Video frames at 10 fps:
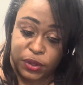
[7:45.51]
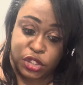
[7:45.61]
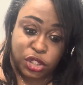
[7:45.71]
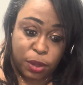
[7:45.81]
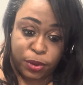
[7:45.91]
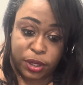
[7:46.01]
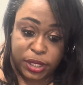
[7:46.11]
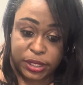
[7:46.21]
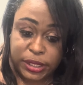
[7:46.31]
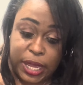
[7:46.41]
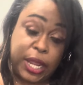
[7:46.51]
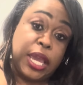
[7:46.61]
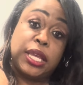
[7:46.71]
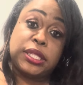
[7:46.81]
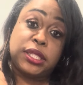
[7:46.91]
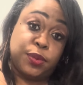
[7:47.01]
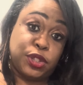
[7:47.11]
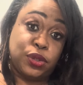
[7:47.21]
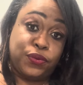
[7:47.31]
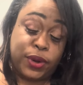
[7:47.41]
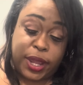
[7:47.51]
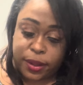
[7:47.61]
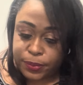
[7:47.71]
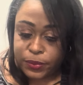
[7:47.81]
Shea butter is not a substitute for that.